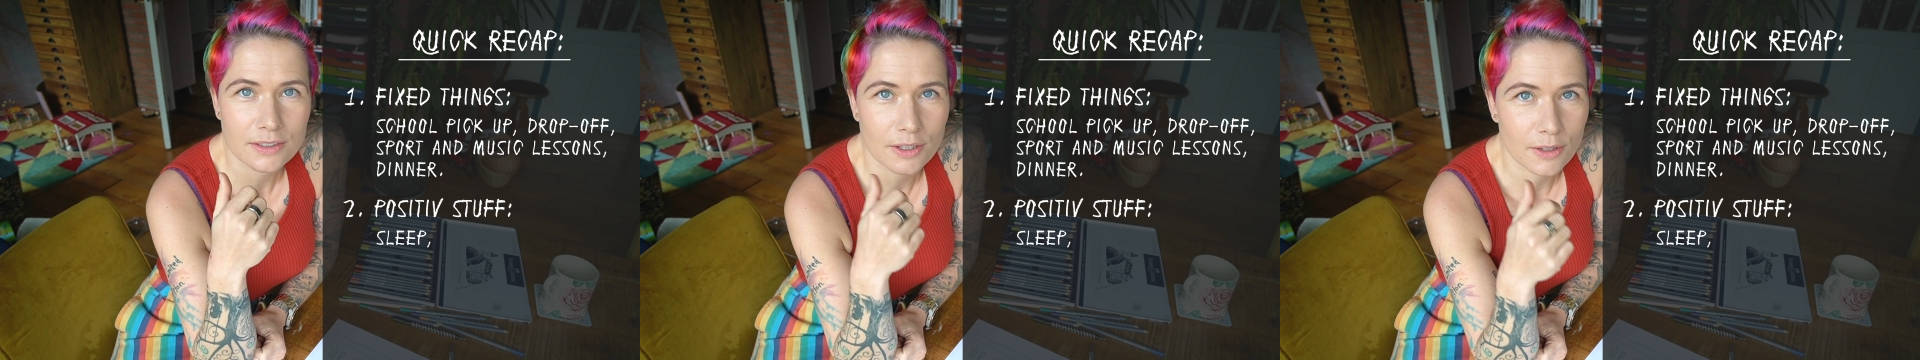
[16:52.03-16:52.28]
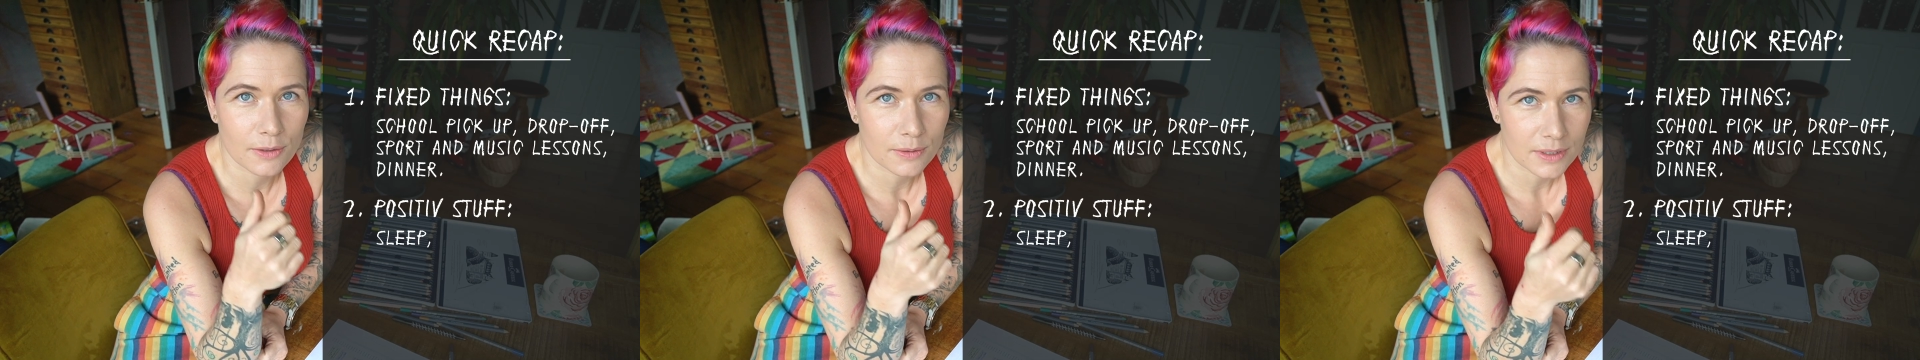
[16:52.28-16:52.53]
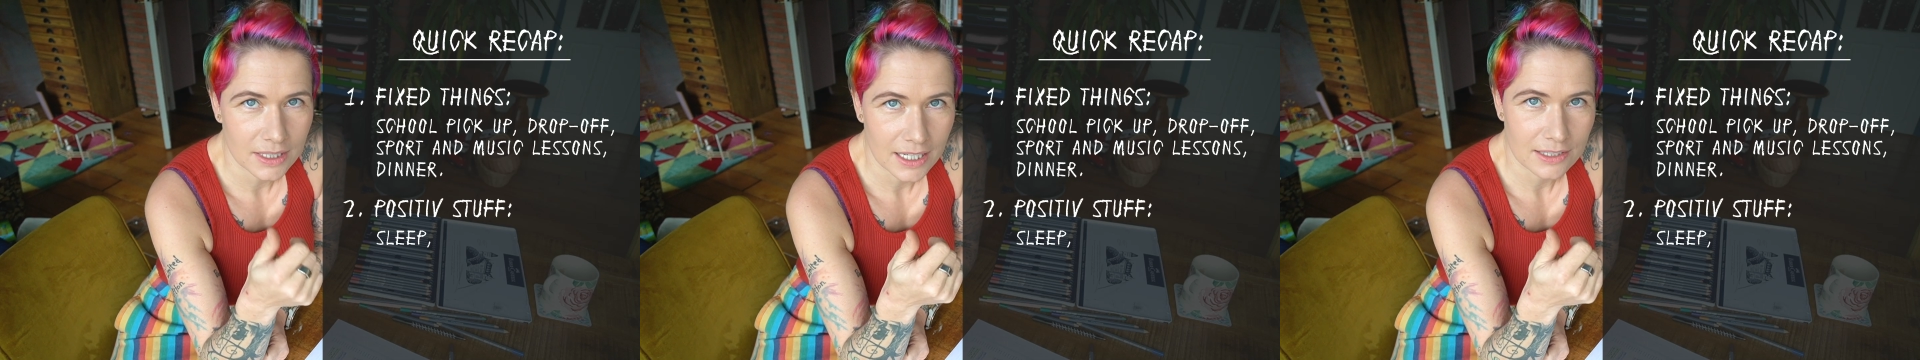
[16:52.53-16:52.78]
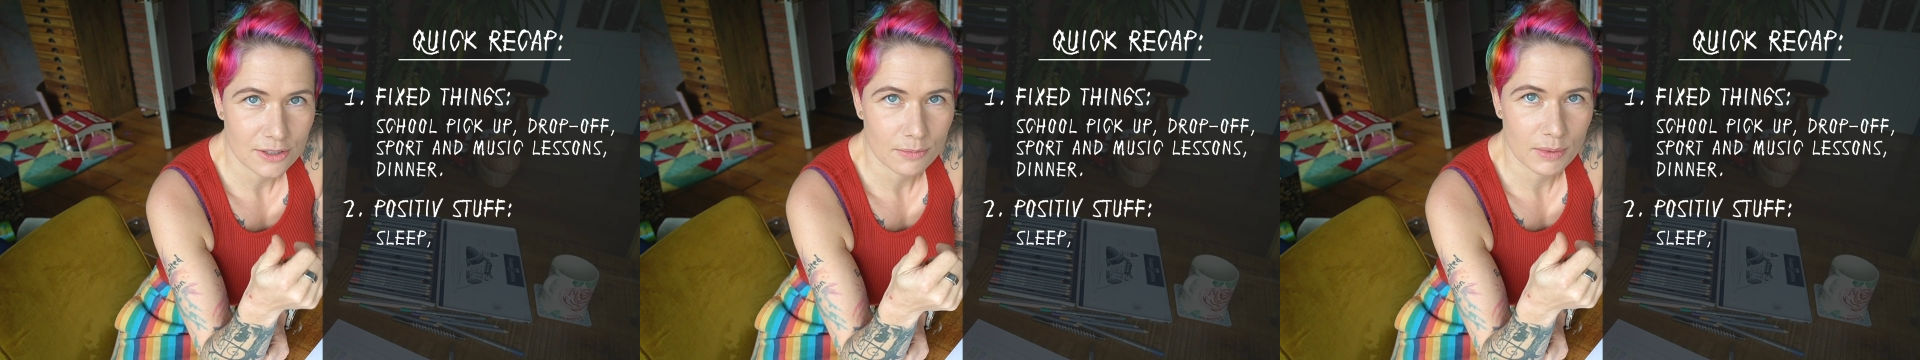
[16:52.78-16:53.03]
so
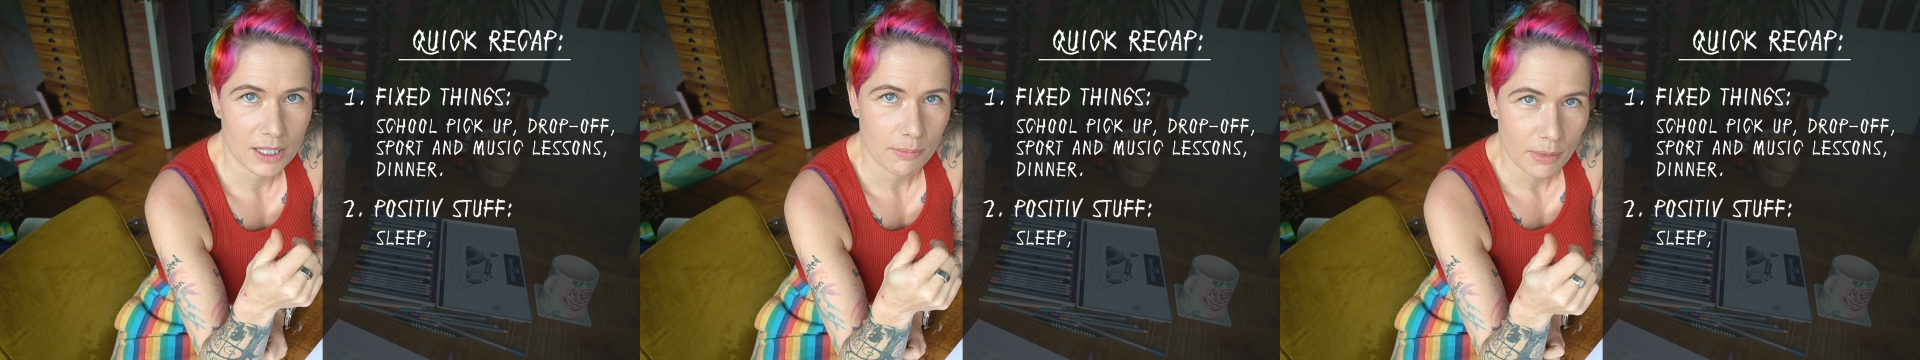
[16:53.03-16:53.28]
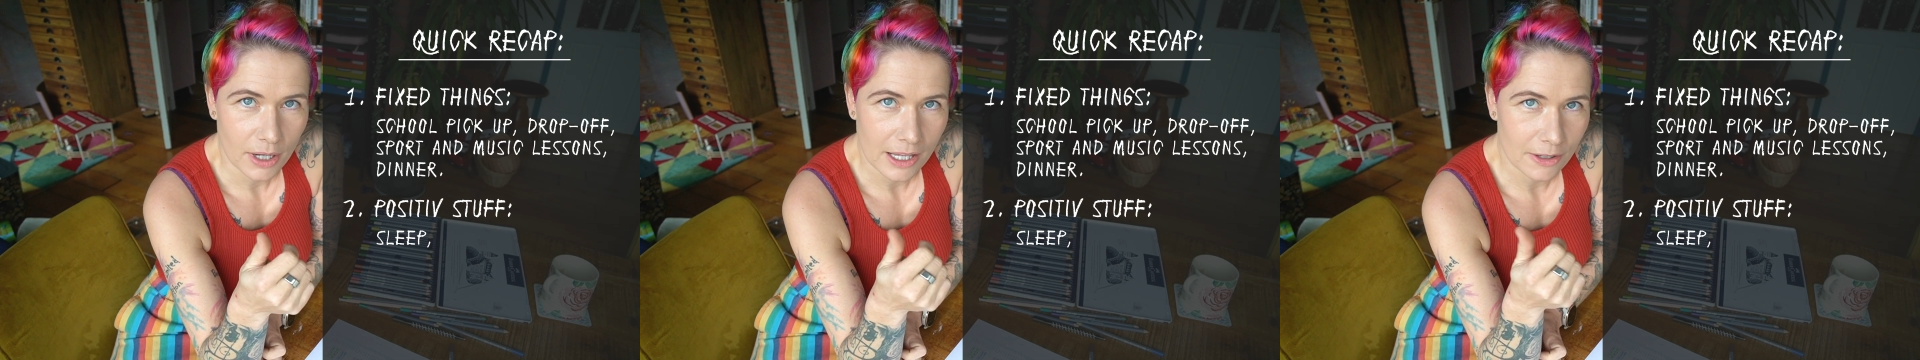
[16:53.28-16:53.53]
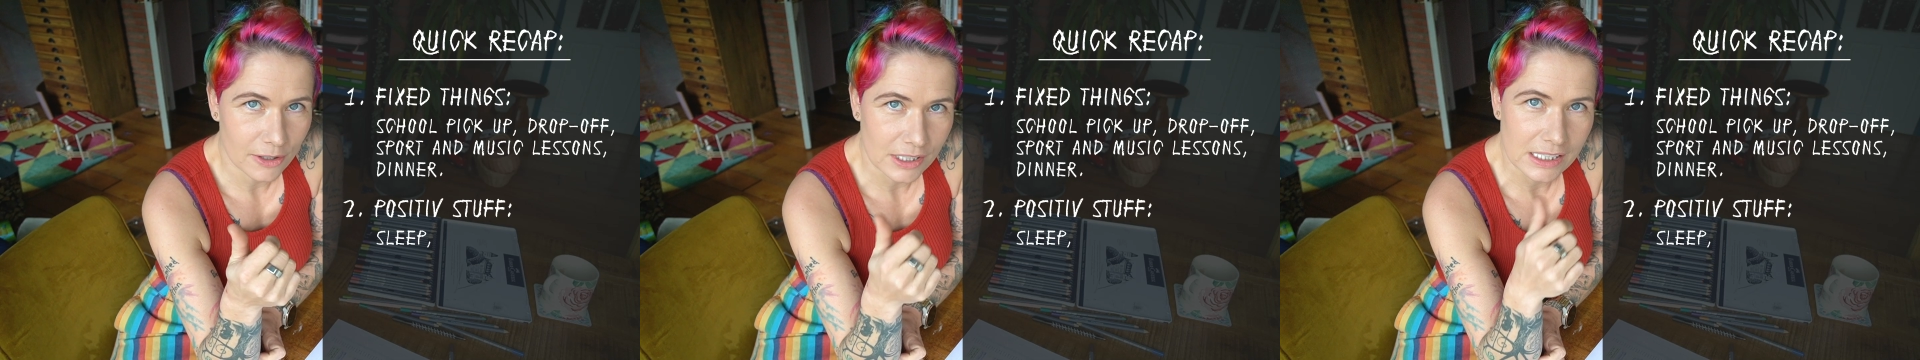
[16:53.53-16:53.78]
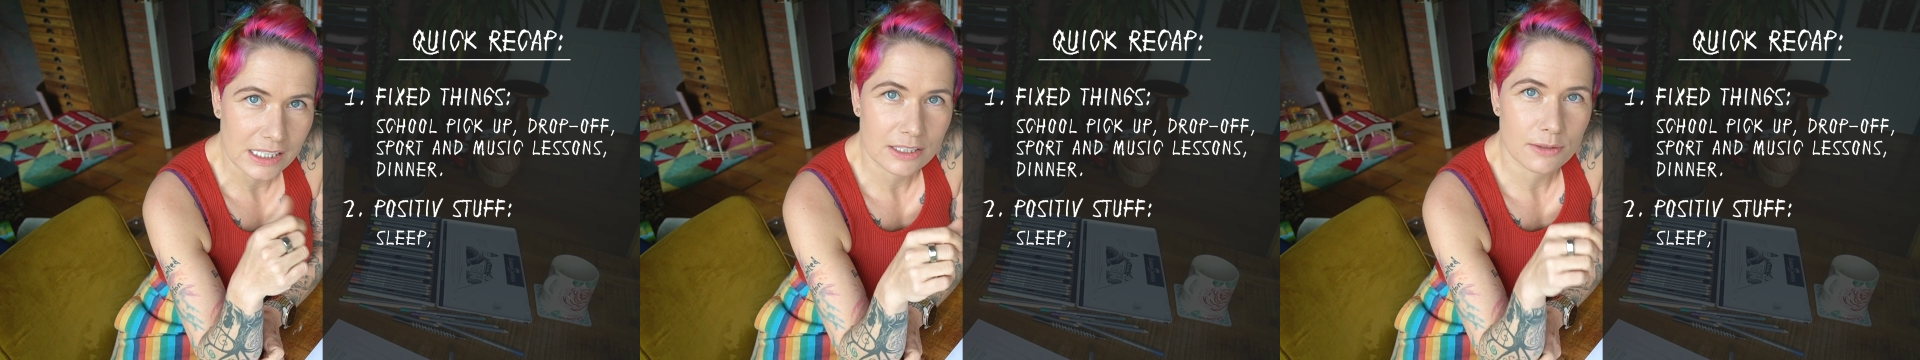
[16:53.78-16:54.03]
that should be a
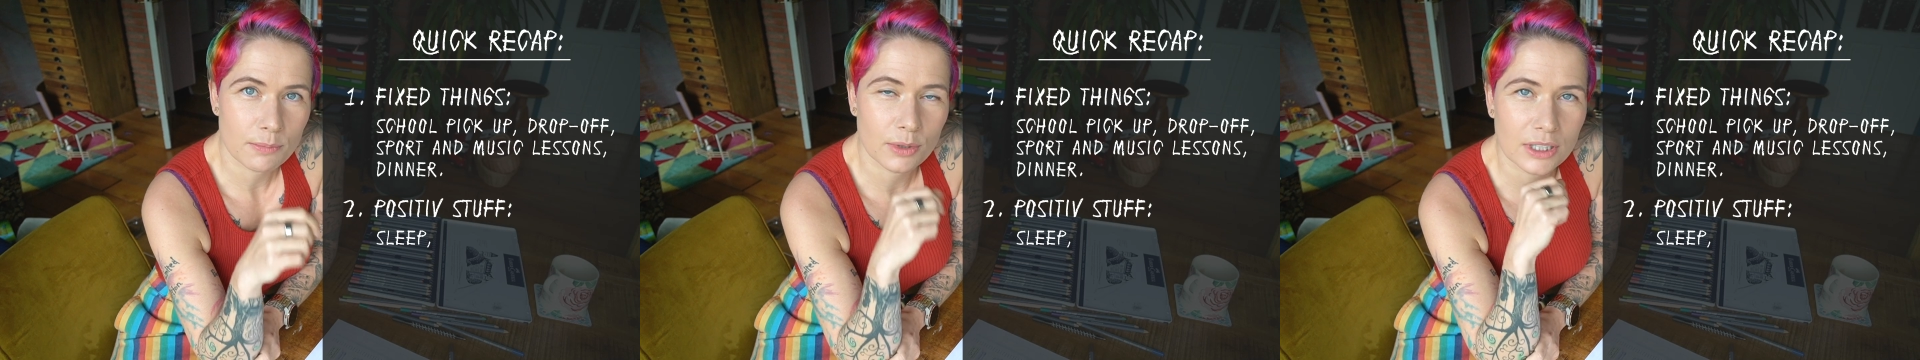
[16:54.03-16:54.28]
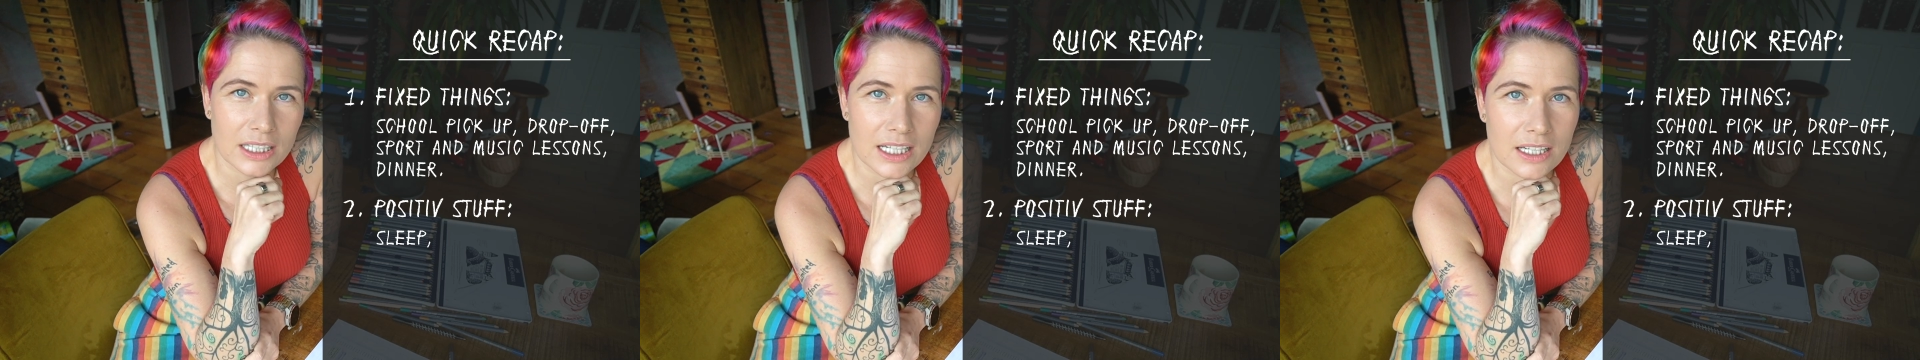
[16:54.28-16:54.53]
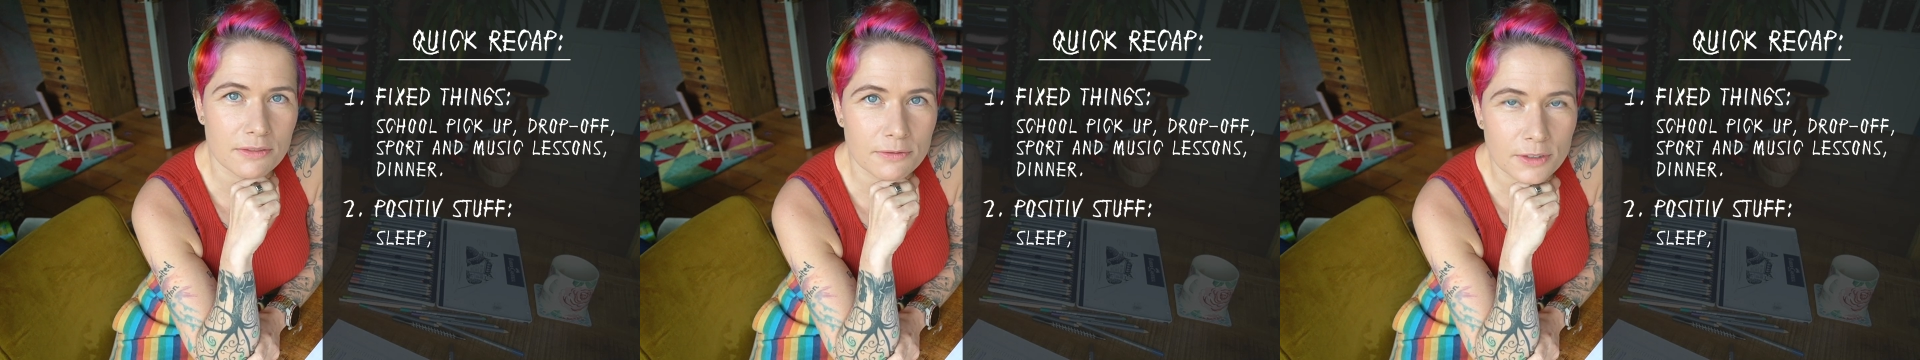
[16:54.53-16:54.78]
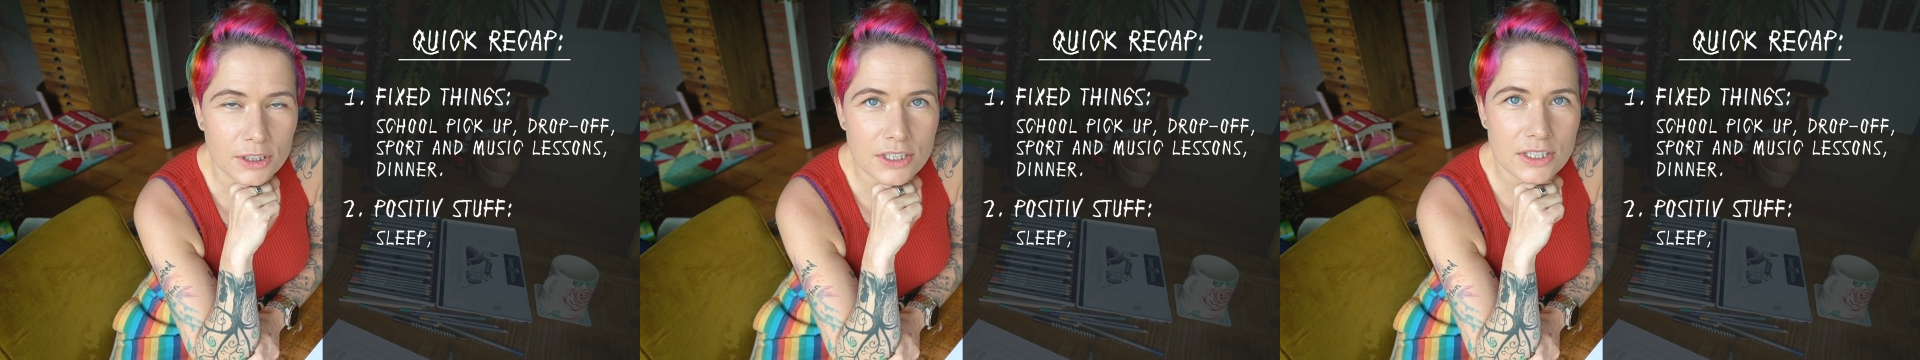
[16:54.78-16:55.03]
priority to put it in
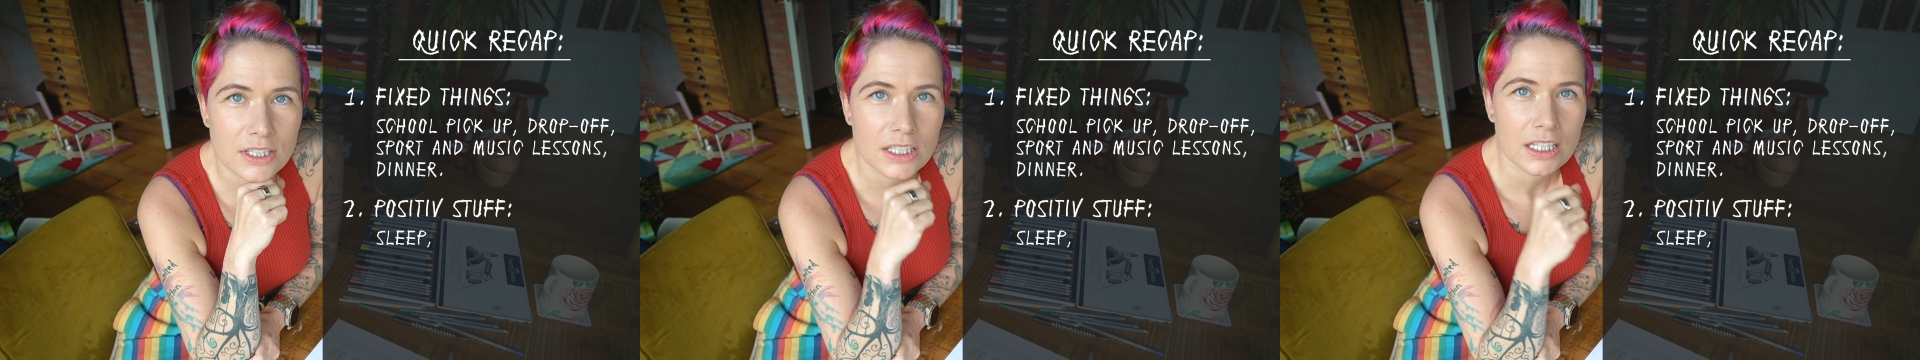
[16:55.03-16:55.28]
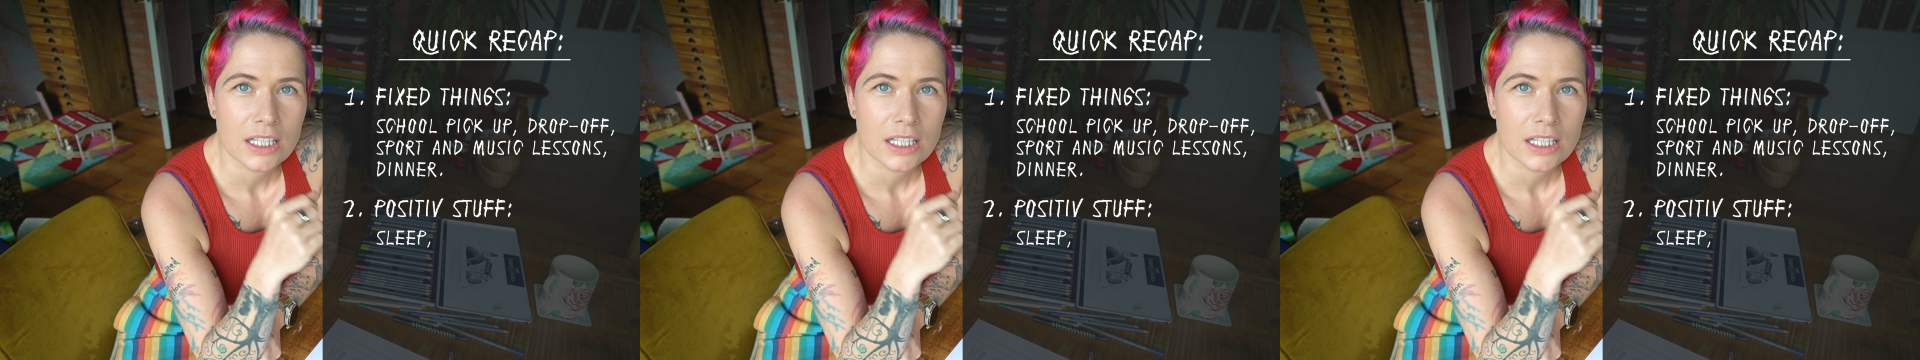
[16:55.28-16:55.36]
first.